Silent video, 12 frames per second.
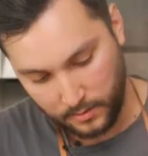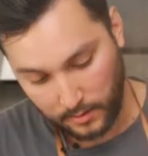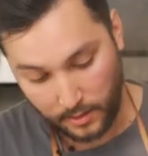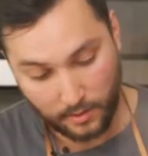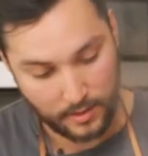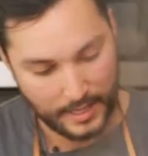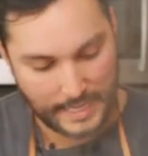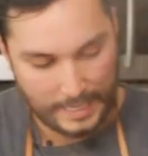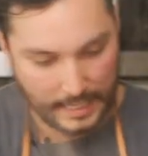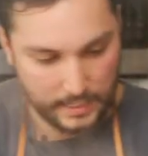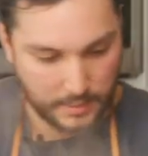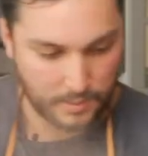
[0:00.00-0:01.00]
They are
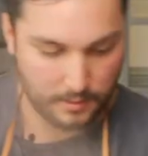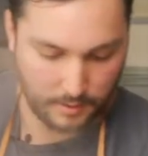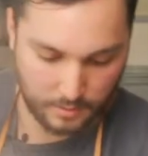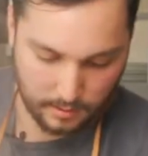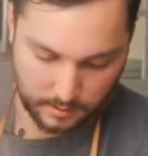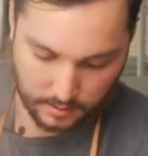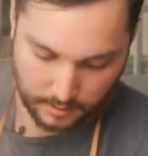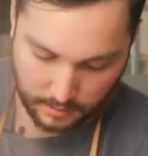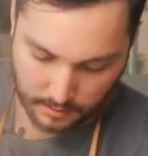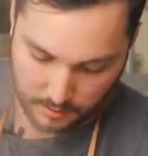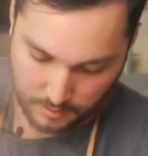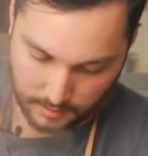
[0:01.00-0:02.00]
instantly going to start
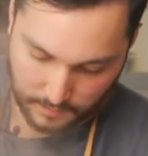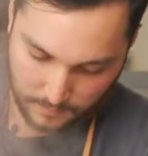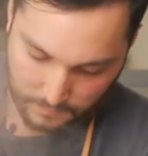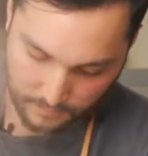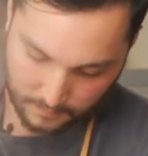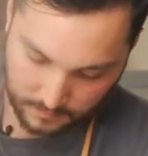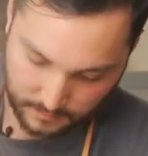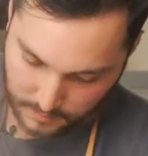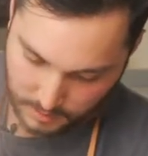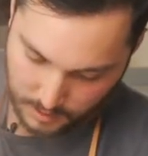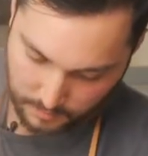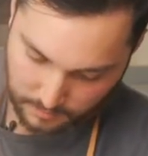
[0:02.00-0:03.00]
cooking.
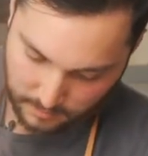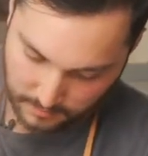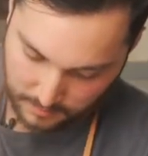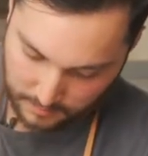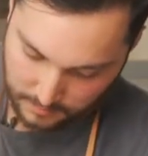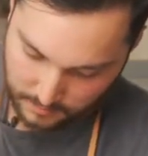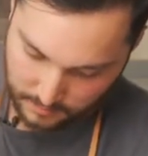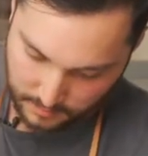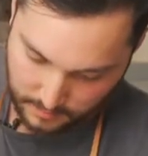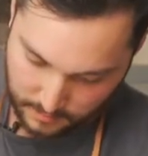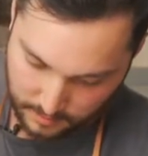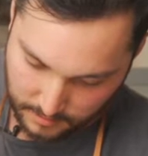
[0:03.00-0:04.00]
Keep them moving. You
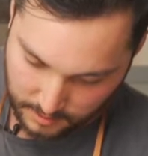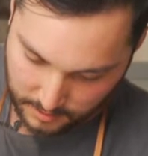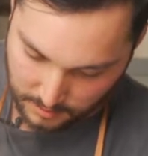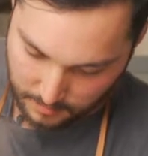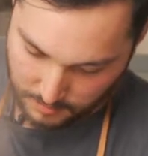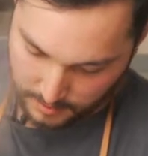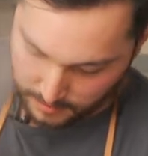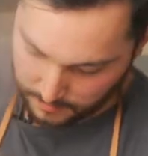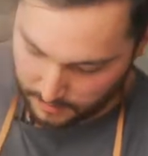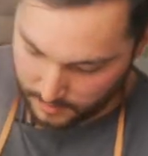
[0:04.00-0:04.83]
don't want them to clump up or